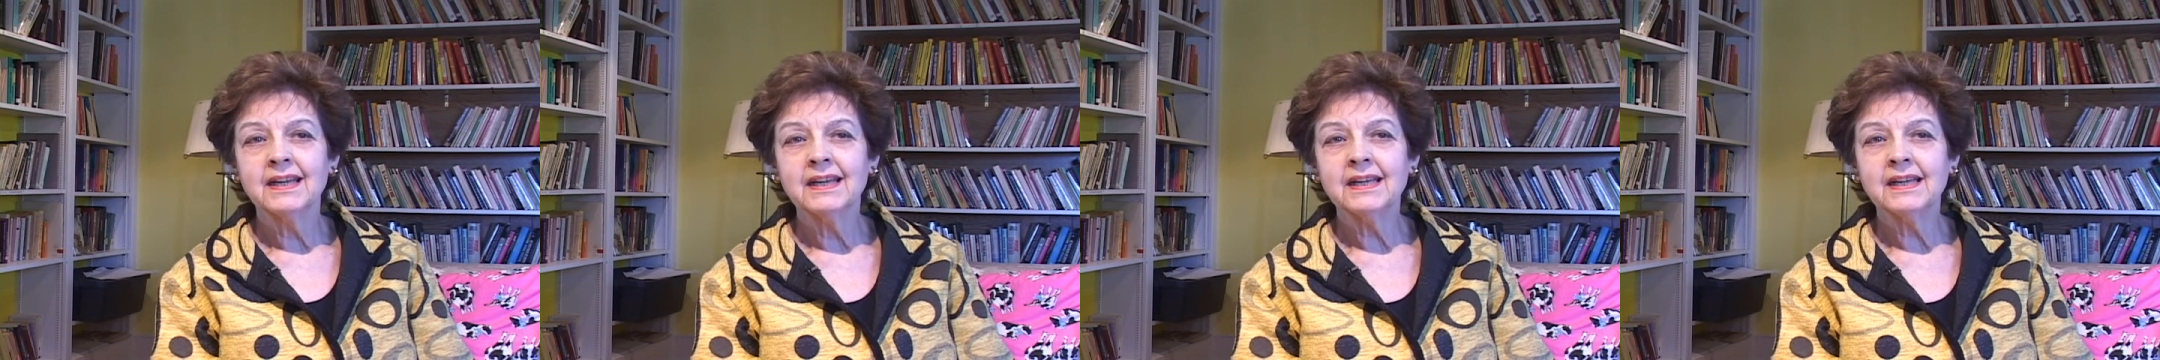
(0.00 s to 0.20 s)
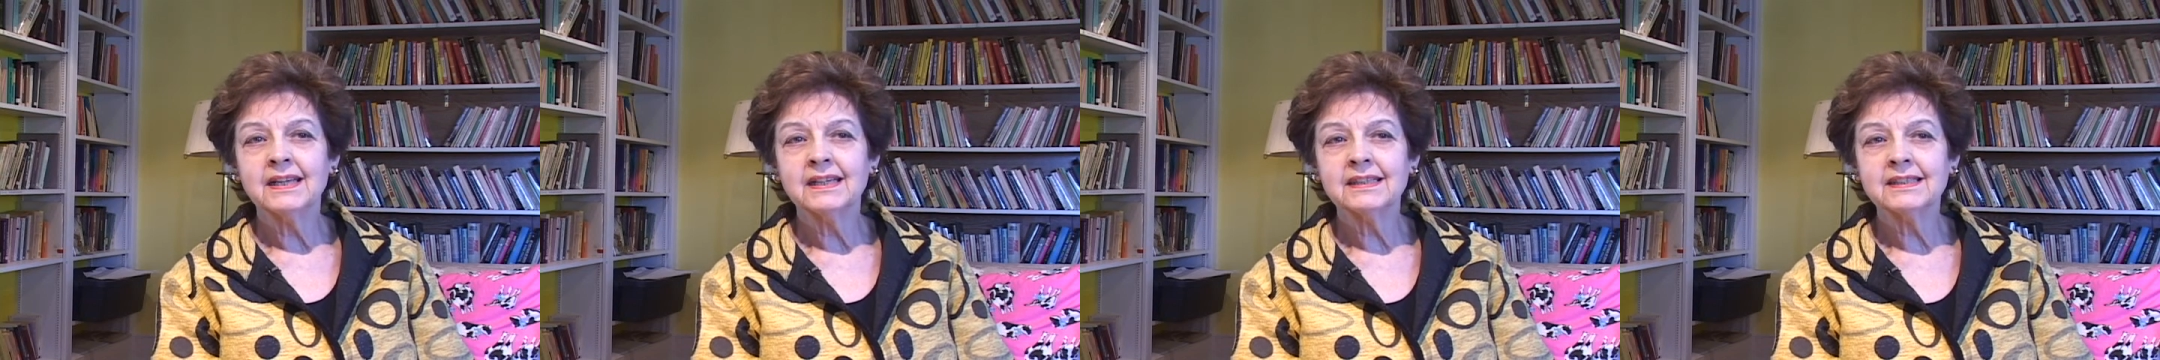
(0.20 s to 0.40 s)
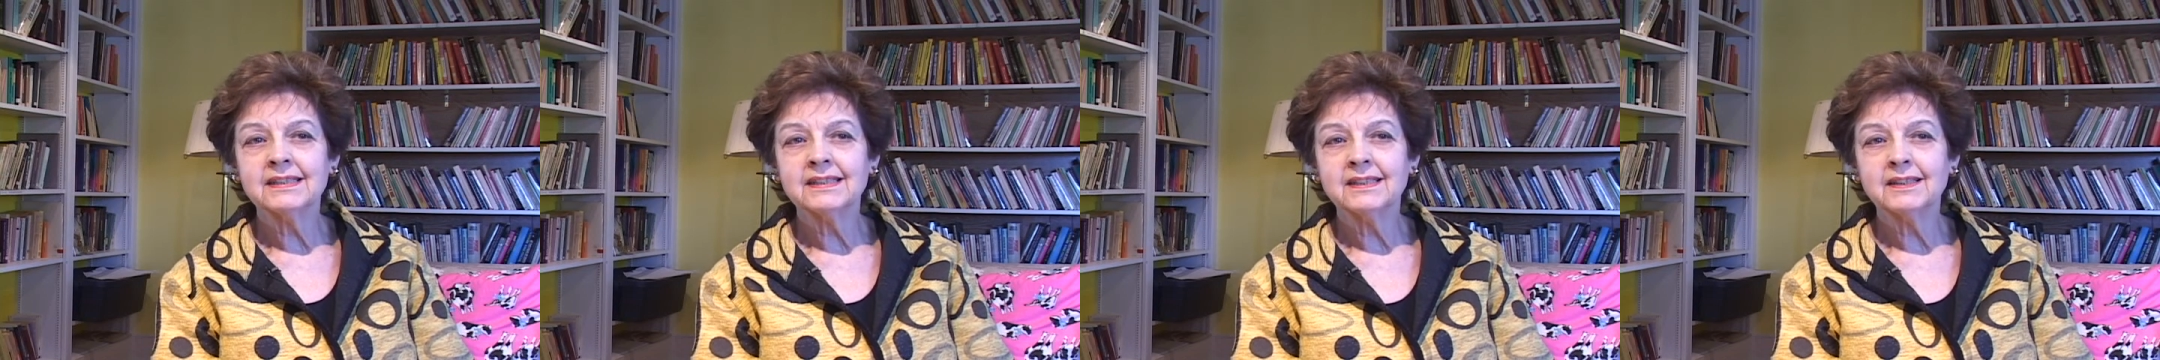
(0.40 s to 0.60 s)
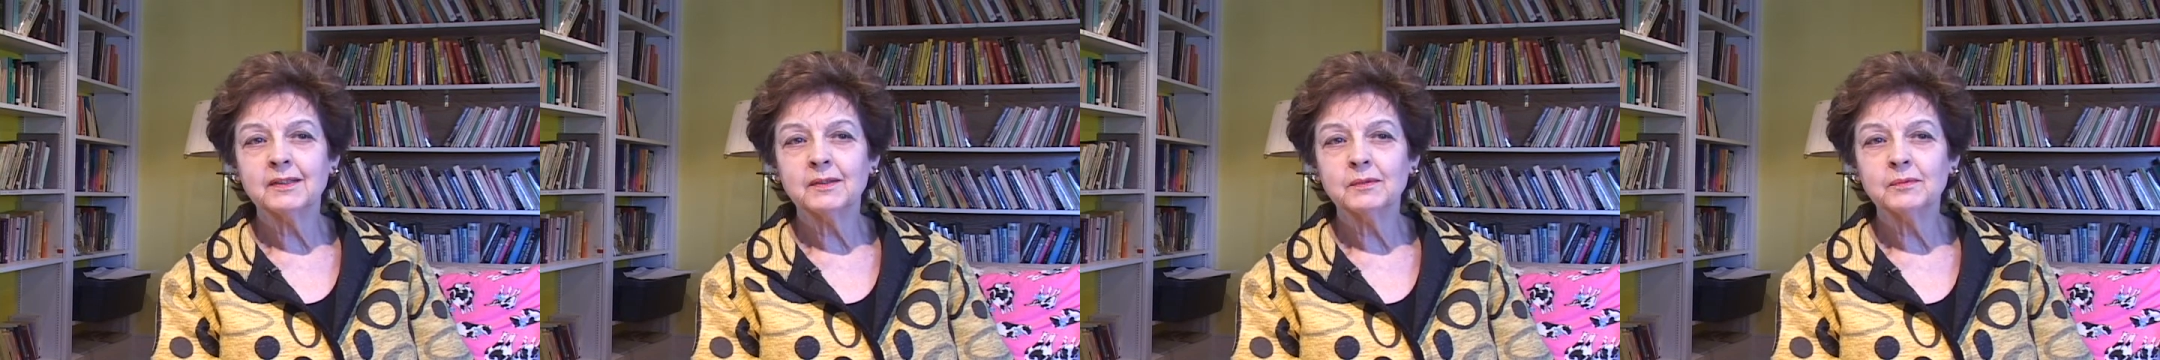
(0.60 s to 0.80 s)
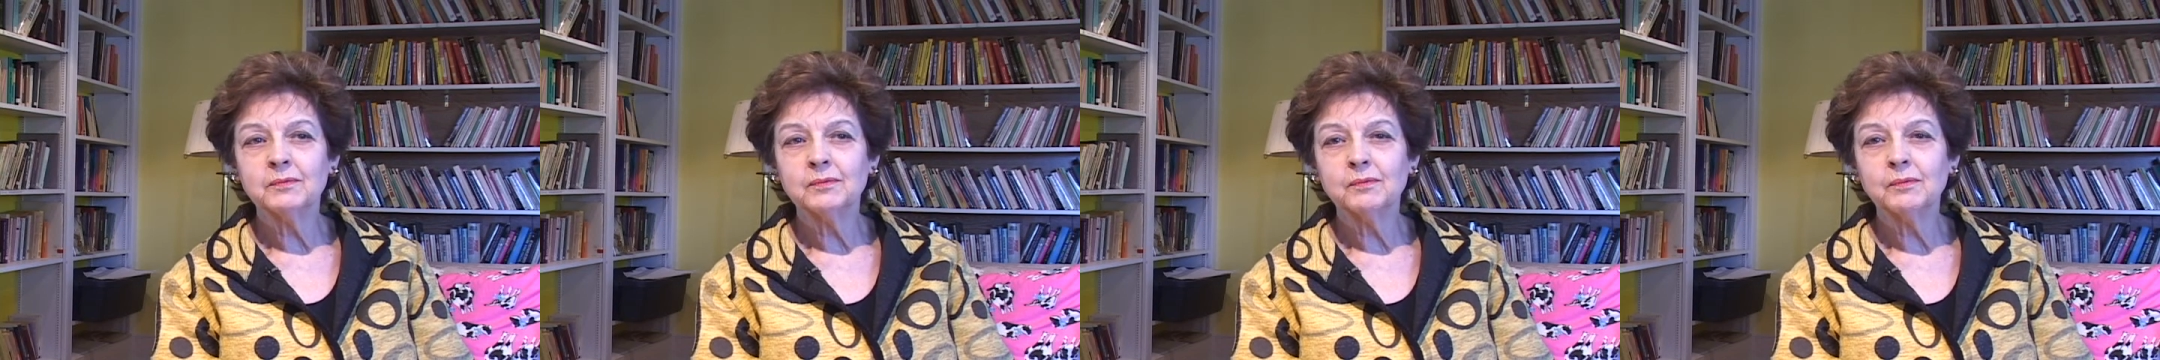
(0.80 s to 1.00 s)
and
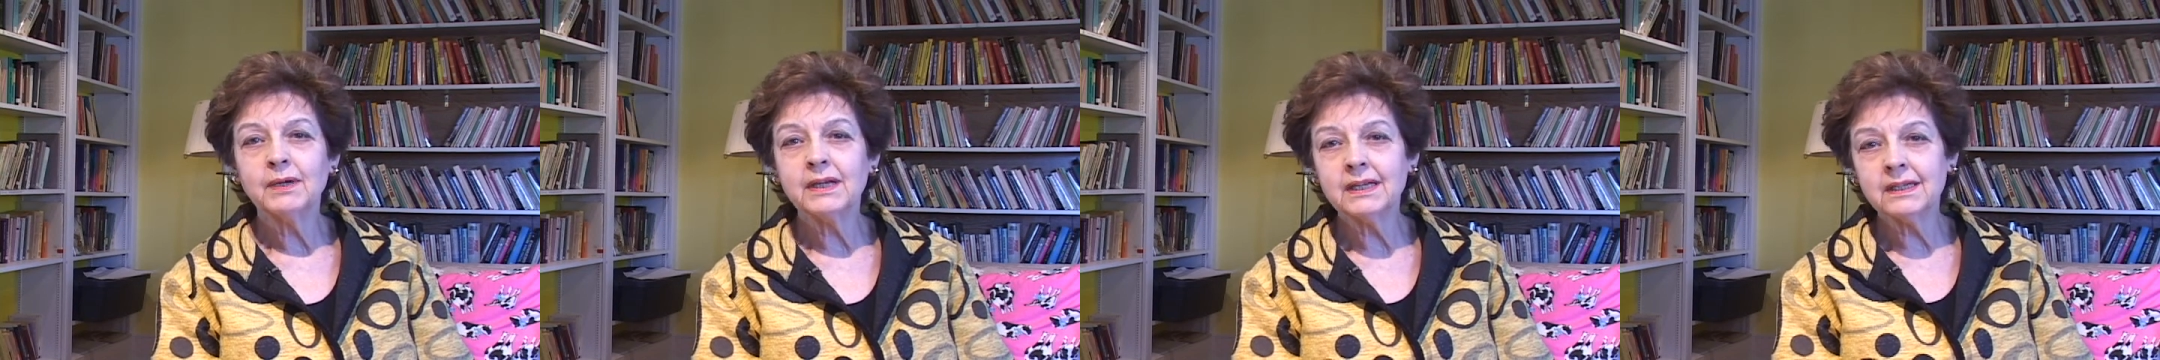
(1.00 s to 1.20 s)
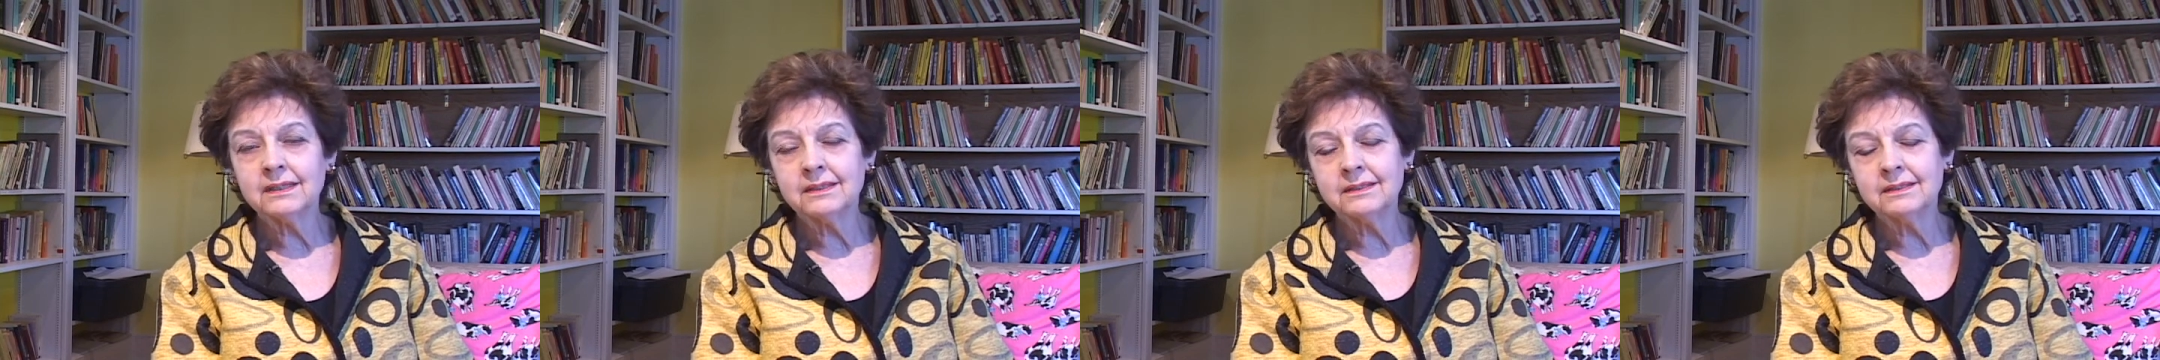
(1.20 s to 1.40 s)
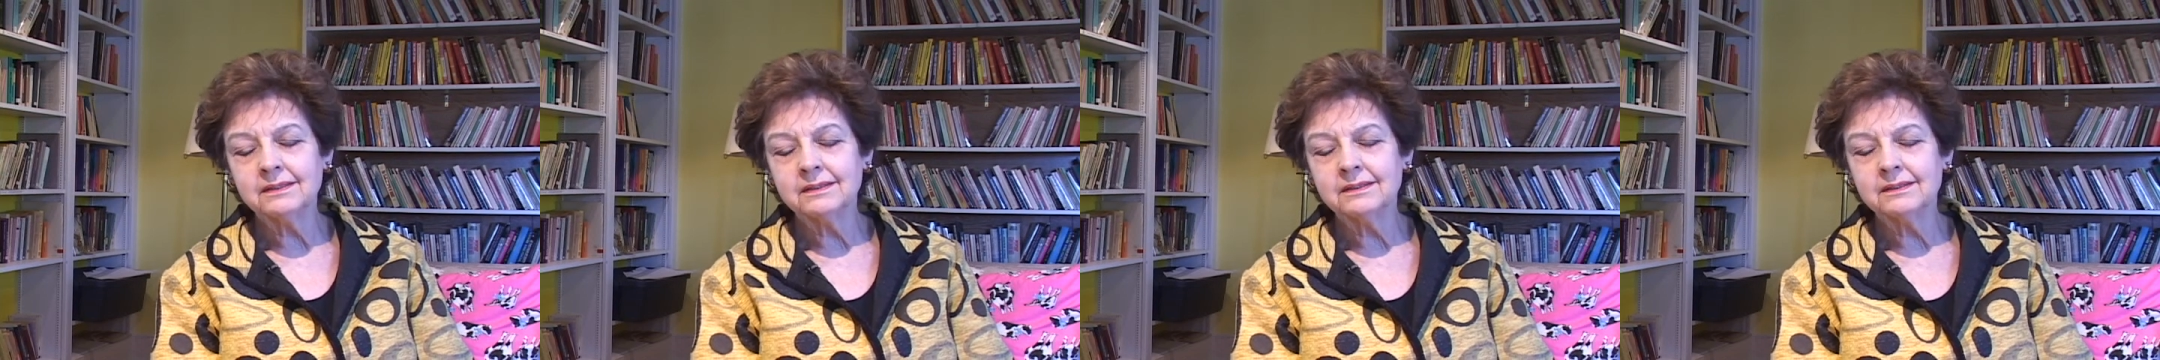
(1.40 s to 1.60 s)
we had